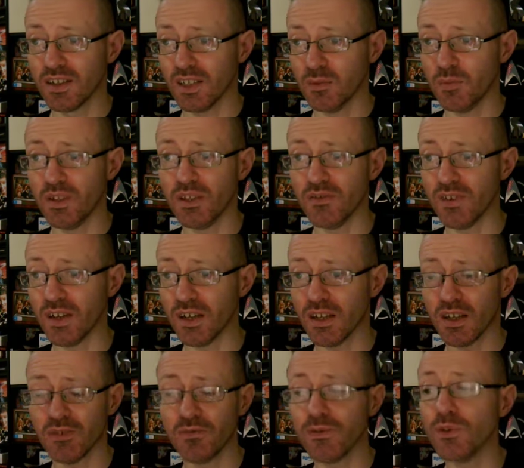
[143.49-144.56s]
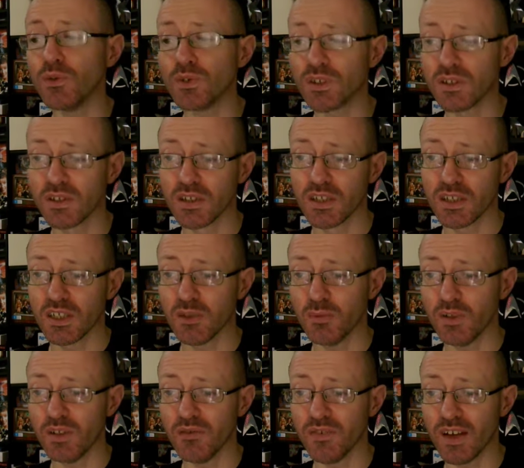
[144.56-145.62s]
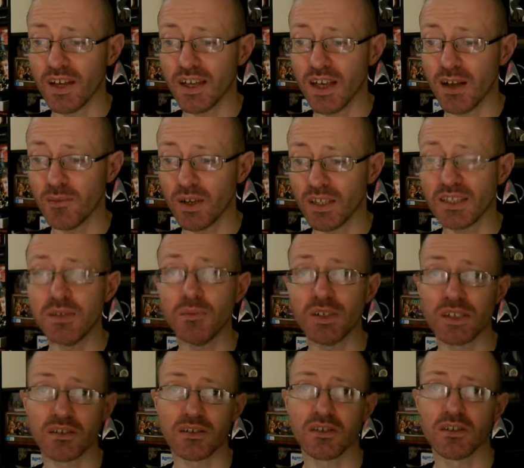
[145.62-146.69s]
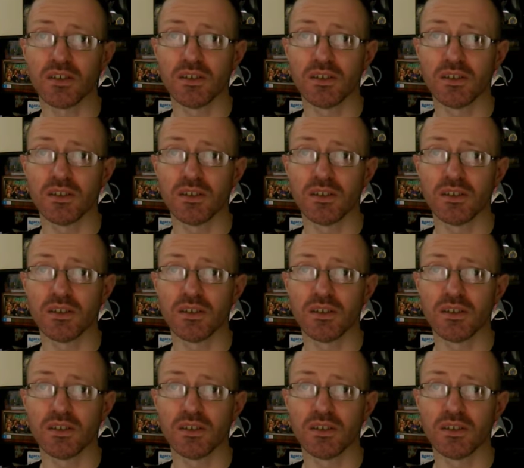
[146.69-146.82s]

a bit of a, a fluke, a bit of a, um, a gimmick,